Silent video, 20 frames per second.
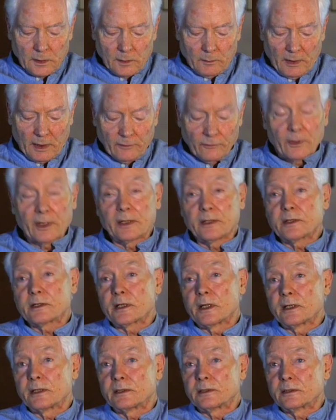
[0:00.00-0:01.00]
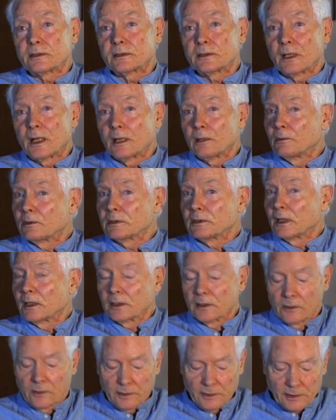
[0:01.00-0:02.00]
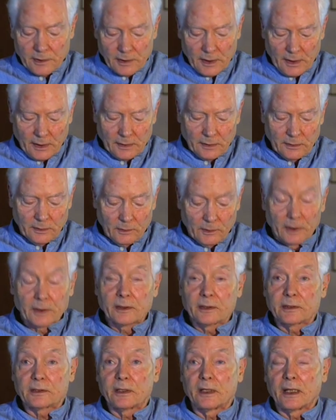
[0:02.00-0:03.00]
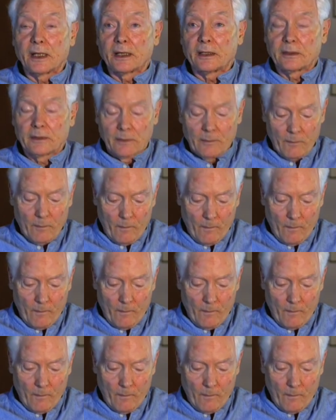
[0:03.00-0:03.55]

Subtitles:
My friend says, I was not a good son, you understand?